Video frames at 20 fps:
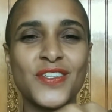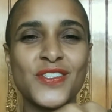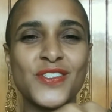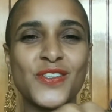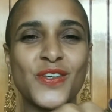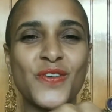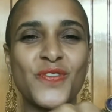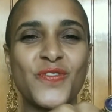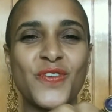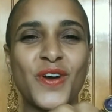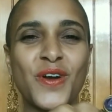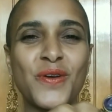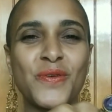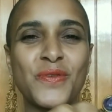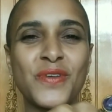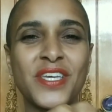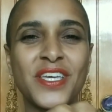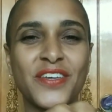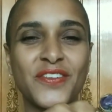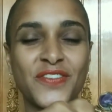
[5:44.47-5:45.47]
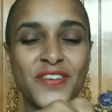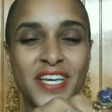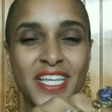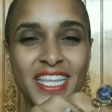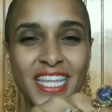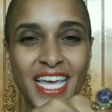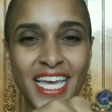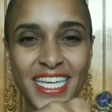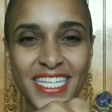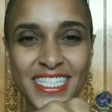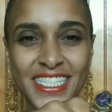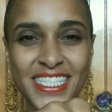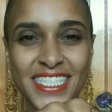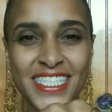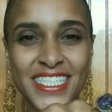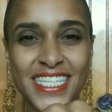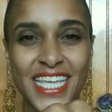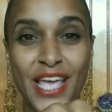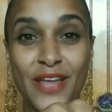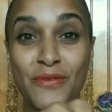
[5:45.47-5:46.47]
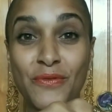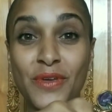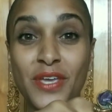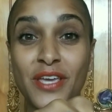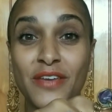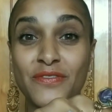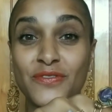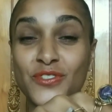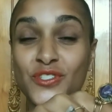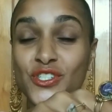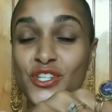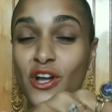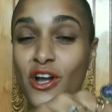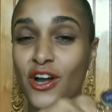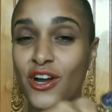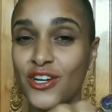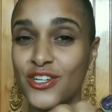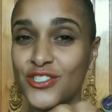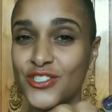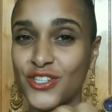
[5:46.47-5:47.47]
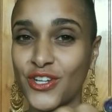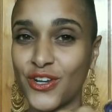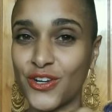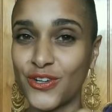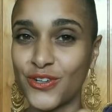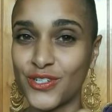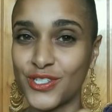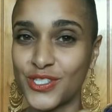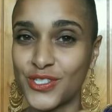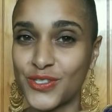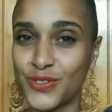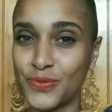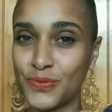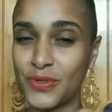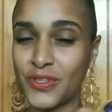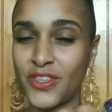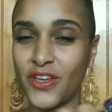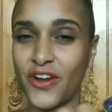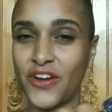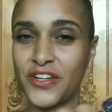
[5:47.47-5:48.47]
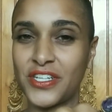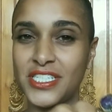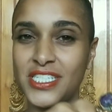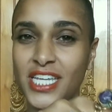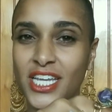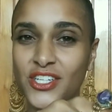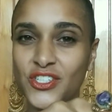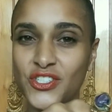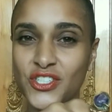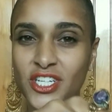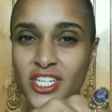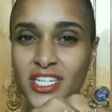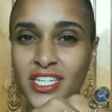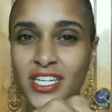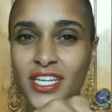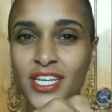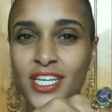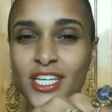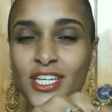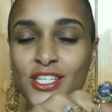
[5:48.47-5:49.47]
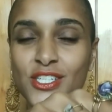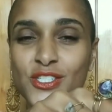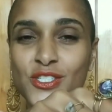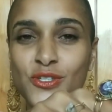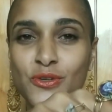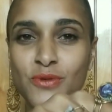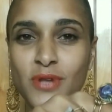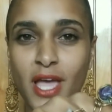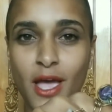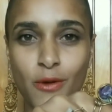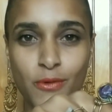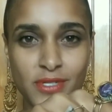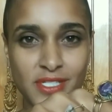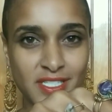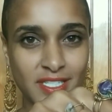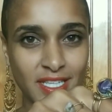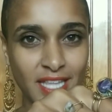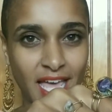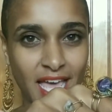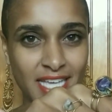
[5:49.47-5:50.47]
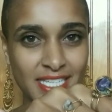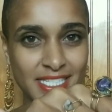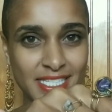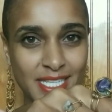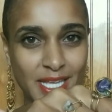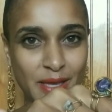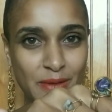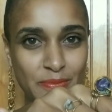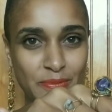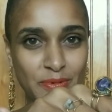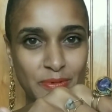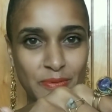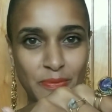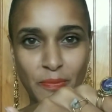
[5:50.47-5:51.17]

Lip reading: So far we have cleansed and we have charged our crystal with our intention. So now what's the last step?